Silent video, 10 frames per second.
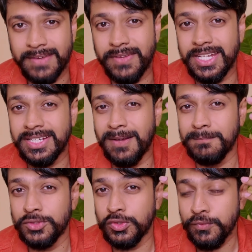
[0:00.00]
And when it
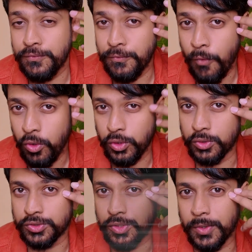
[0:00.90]
comes to
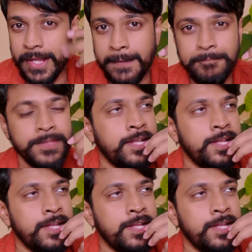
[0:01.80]
photos, okay,